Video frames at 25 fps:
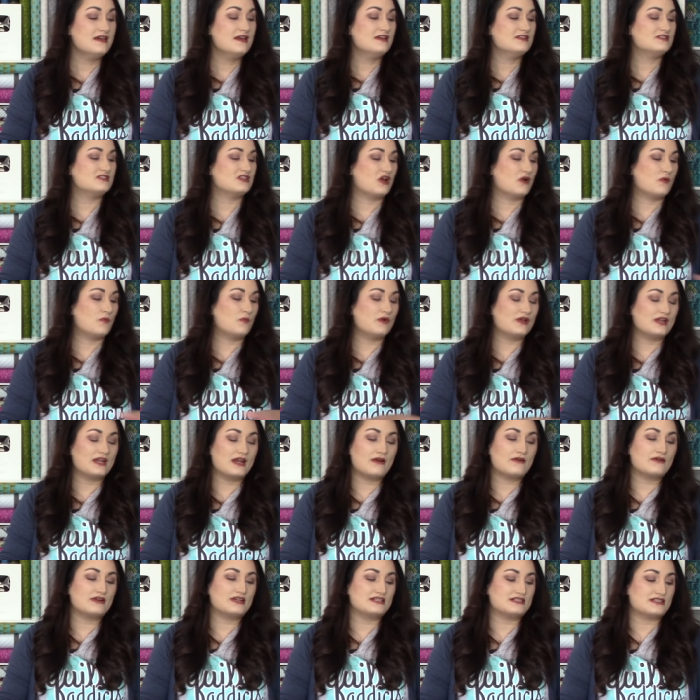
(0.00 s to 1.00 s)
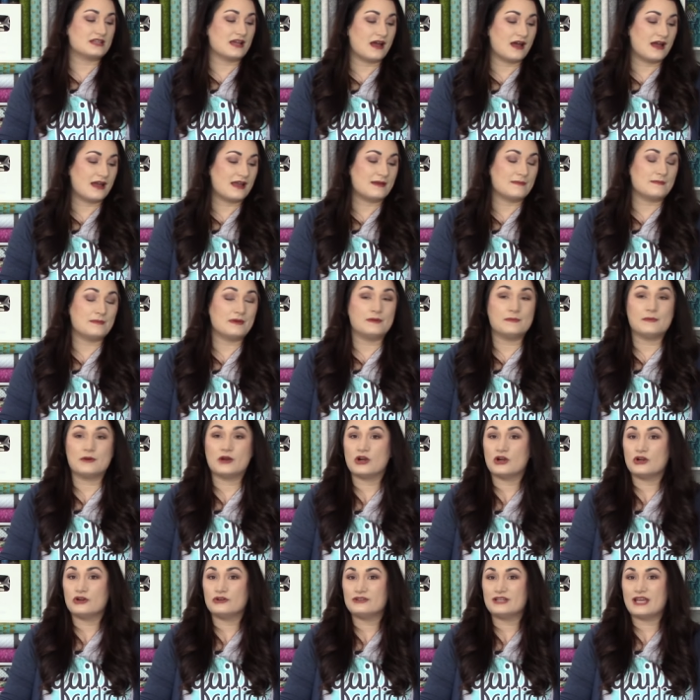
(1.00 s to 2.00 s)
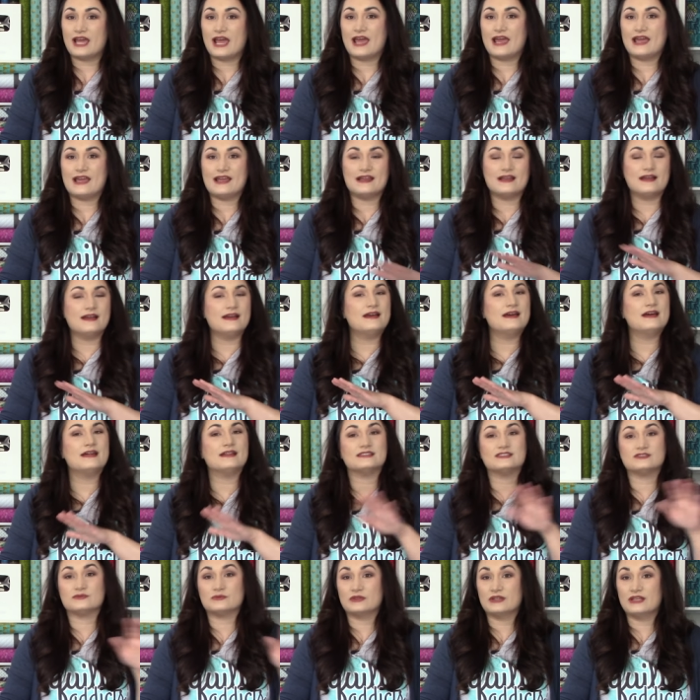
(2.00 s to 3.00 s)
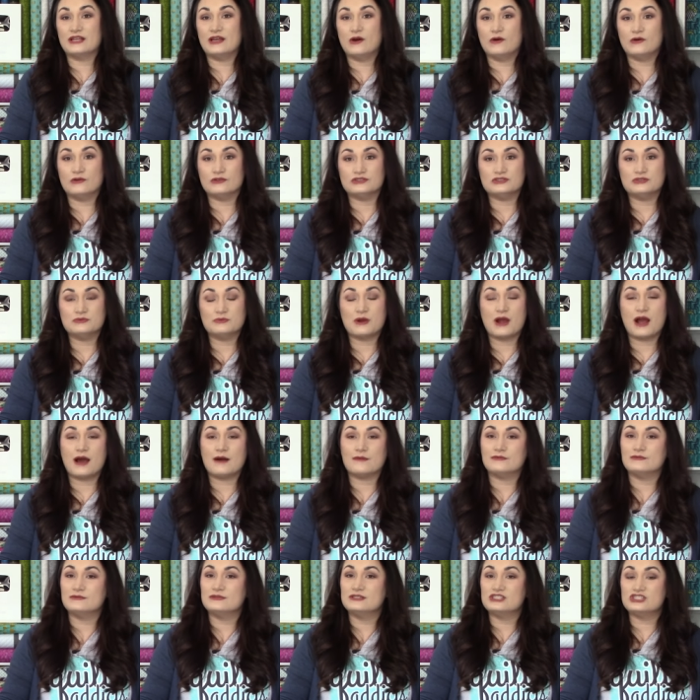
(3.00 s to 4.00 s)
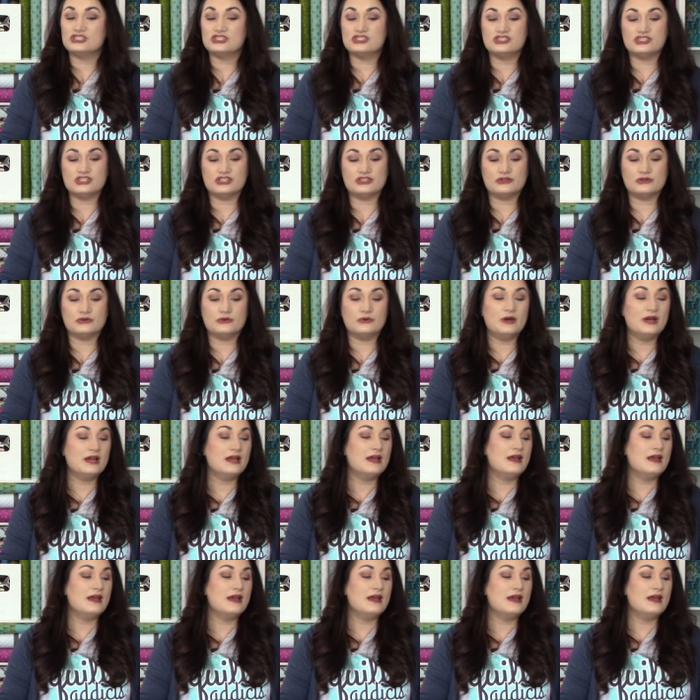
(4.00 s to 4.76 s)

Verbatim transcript: So one hour at a time per day, that's really all you probably should do.